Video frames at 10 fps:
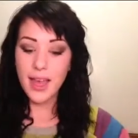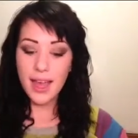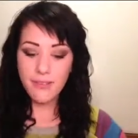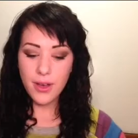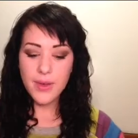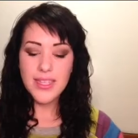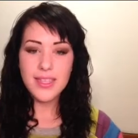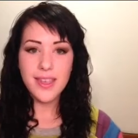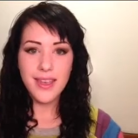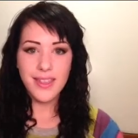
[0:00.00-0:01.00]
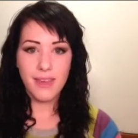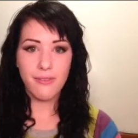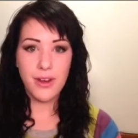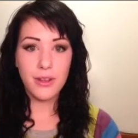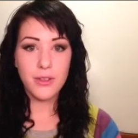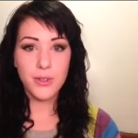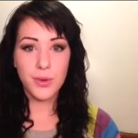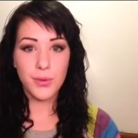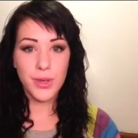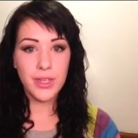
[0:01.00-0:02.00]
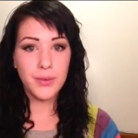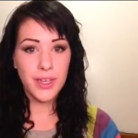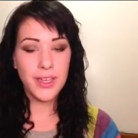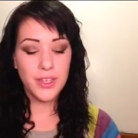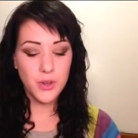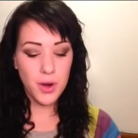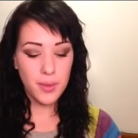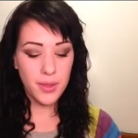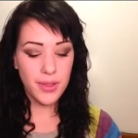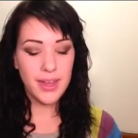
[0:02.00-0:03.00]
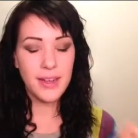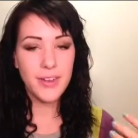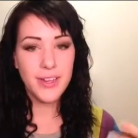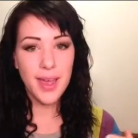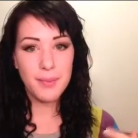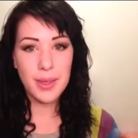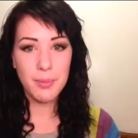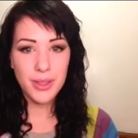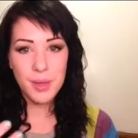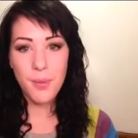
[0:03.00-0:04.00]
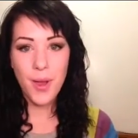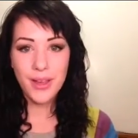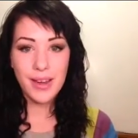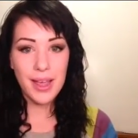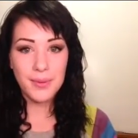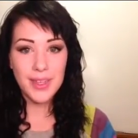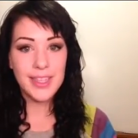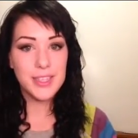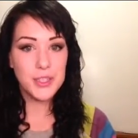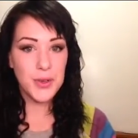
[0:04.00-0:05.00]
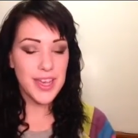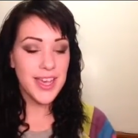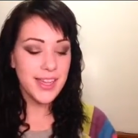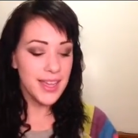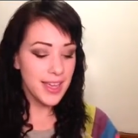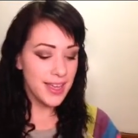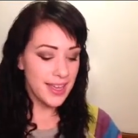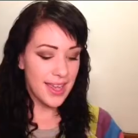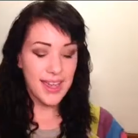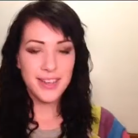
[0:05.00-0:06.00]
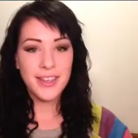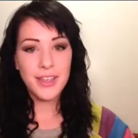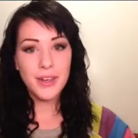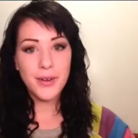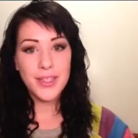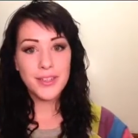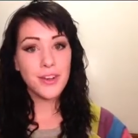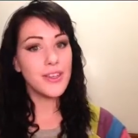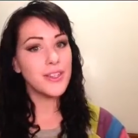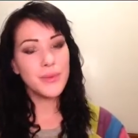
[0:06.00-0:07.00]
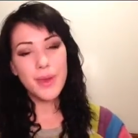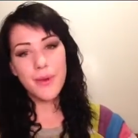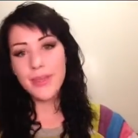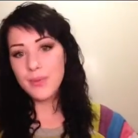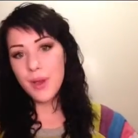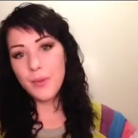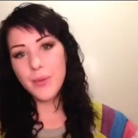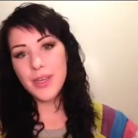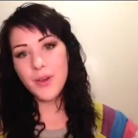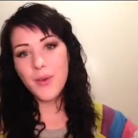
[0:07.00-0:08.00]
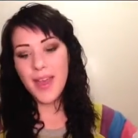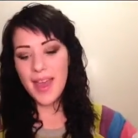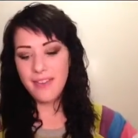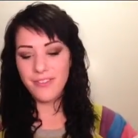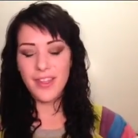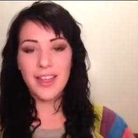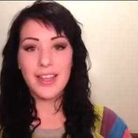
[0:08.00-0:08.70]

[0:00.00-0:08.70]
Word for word: I've always thought that freckles were really, really adorable, and every time I put them on, I really enjoy it. And you know, us girls, we always want what we don't have.